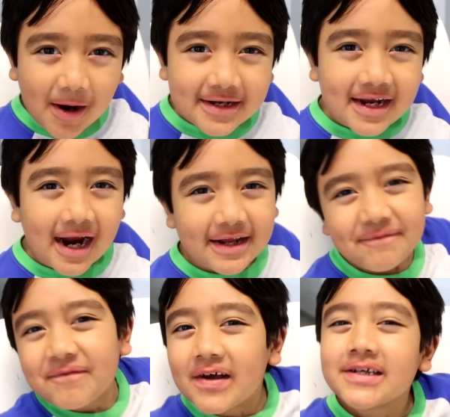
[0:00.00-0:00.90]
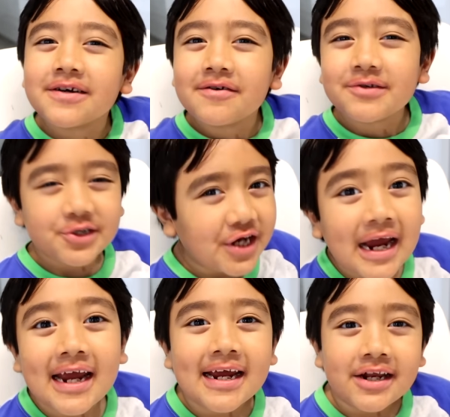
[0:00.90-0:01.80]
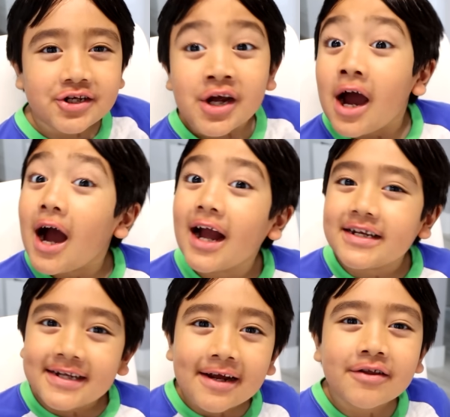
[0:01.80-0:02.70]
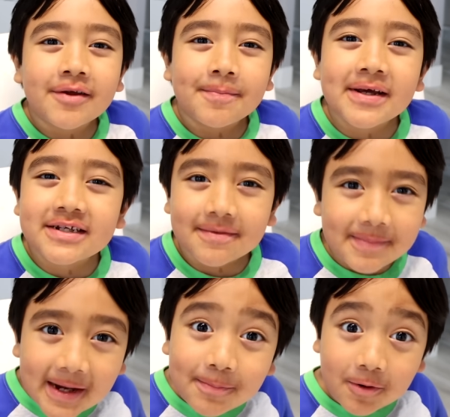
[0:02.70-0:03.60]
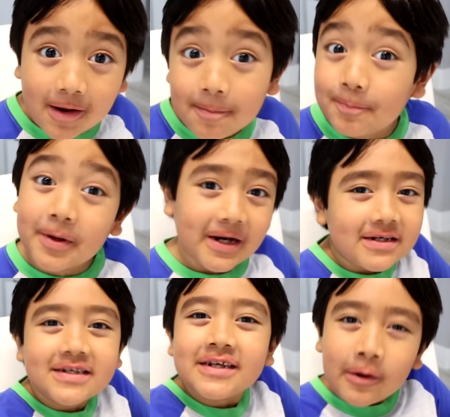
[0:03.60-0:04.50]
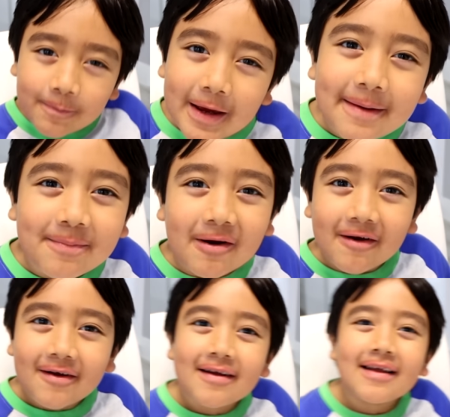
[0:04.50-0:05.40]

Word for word: right, Daddy. Physical change. I teared the piece of paper up, but it's still paper.